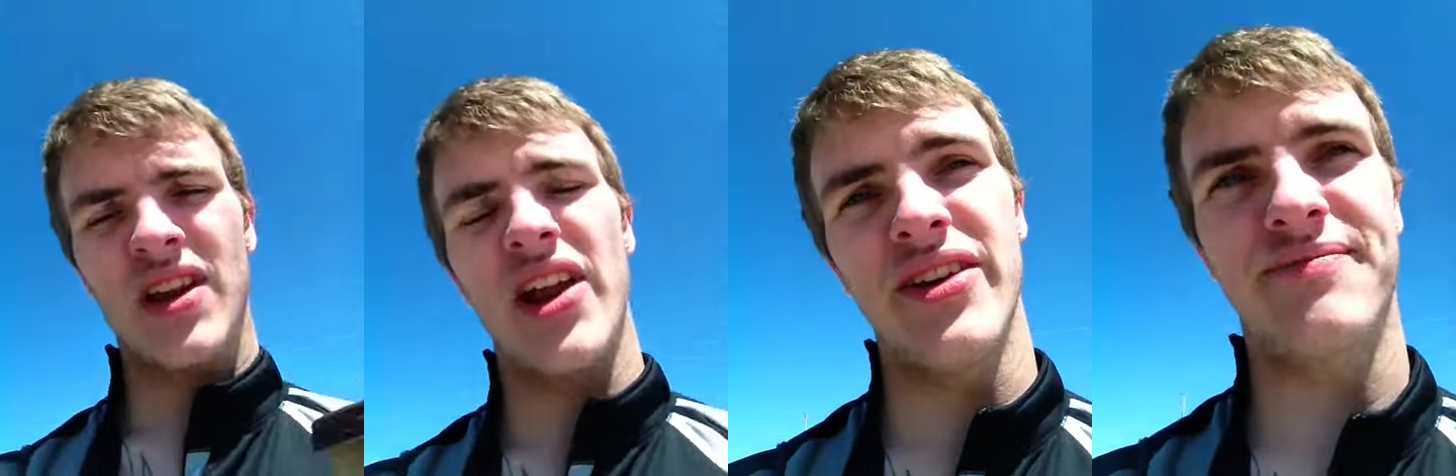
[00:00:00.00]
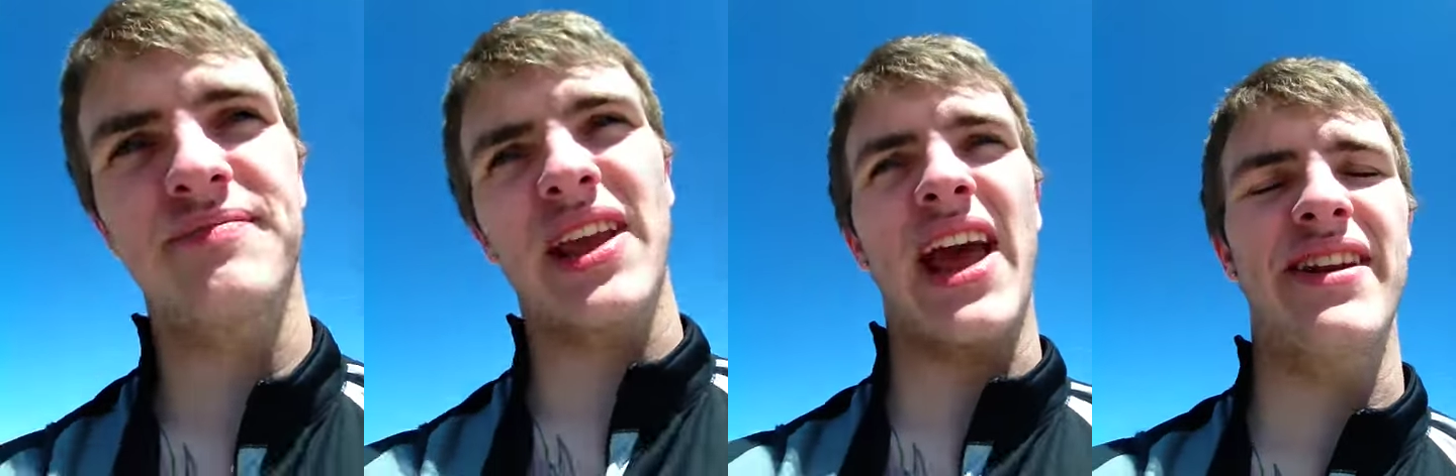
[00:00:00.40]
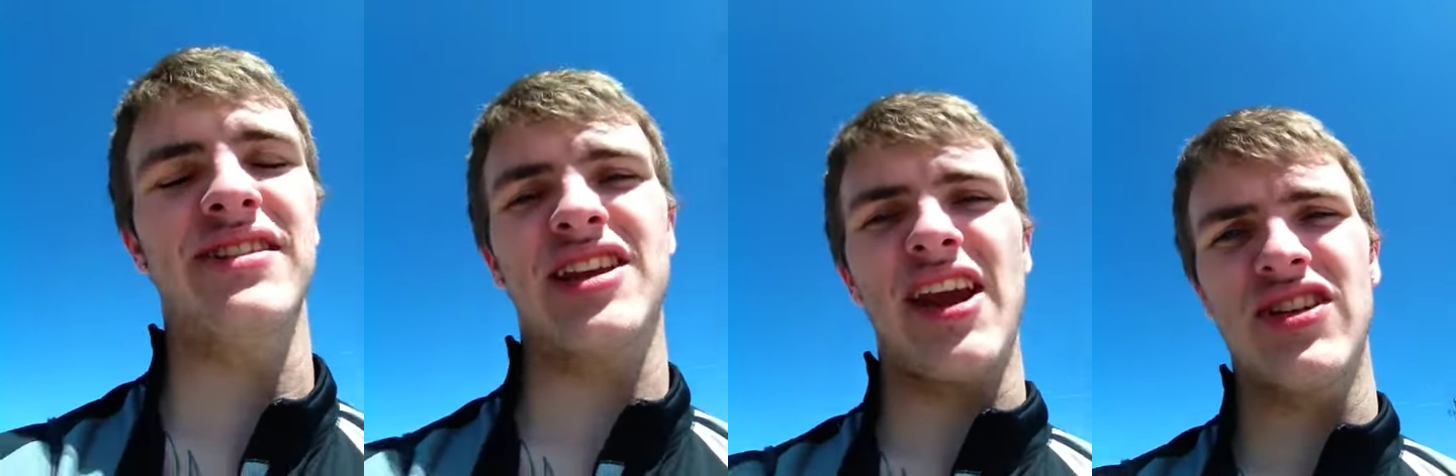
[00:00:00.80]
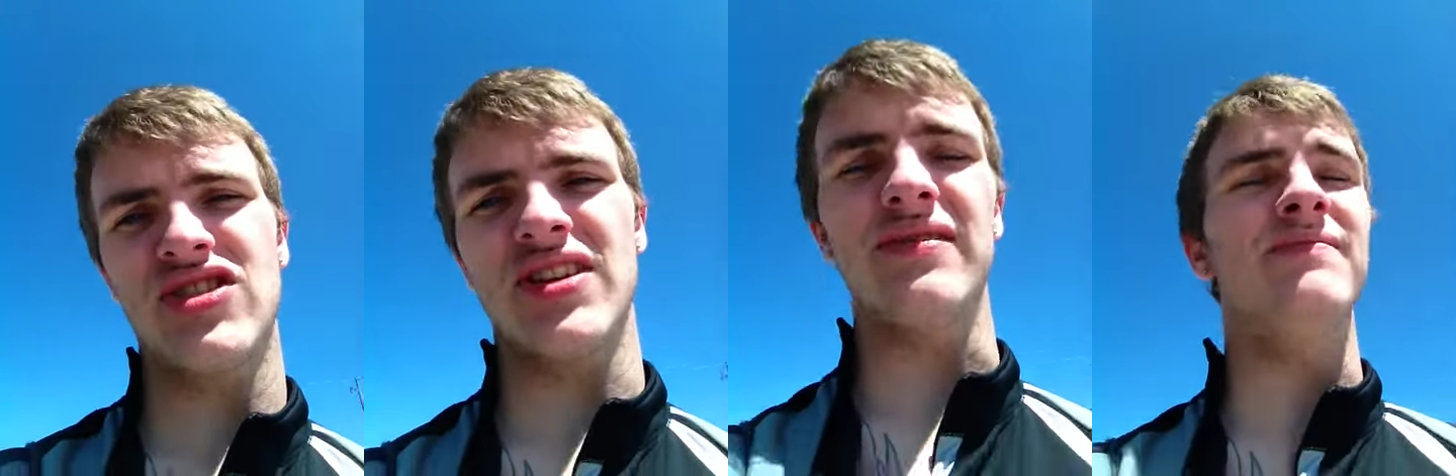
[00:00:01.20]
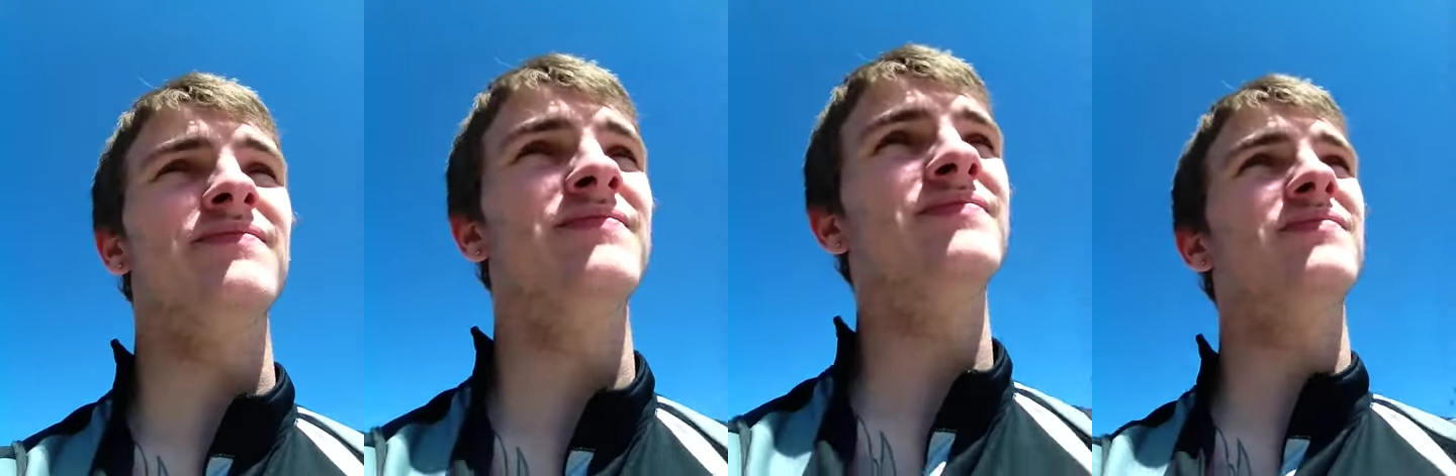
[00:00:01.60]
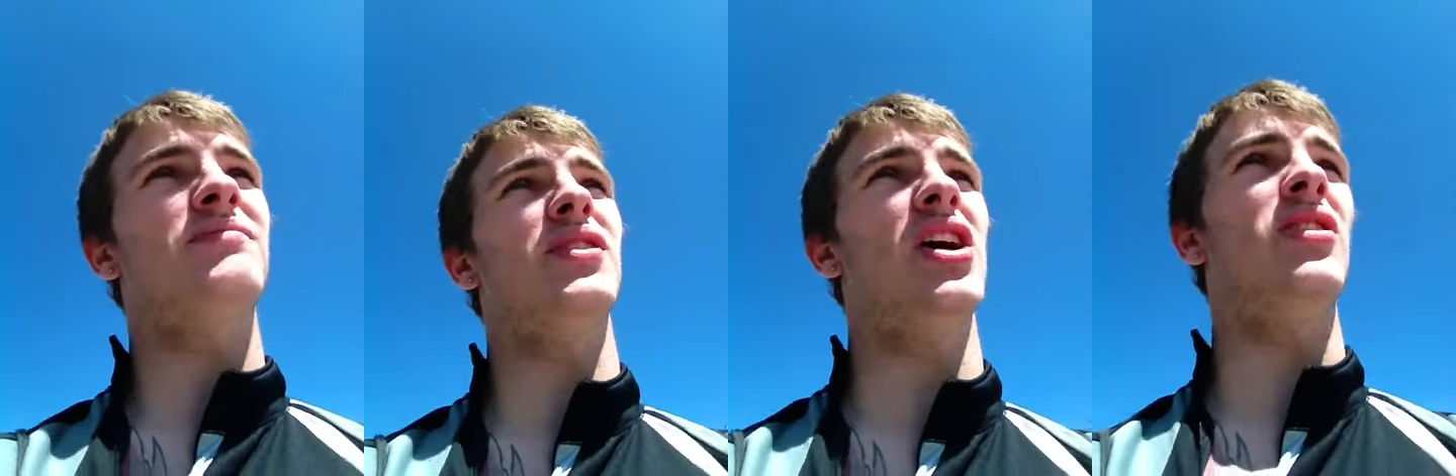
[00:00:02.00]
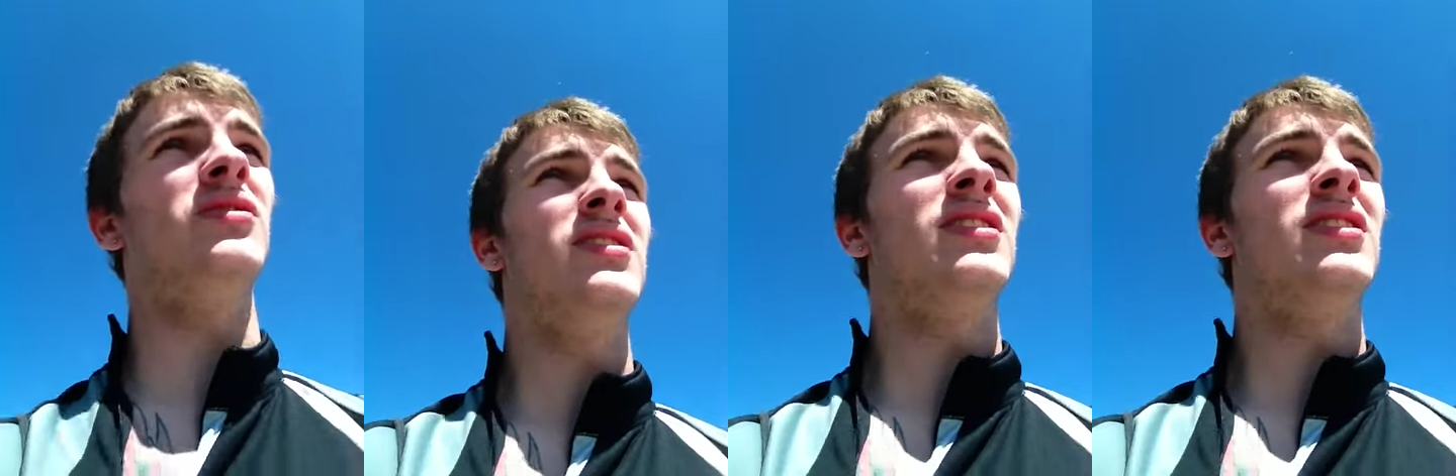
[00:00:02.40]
an annotation below.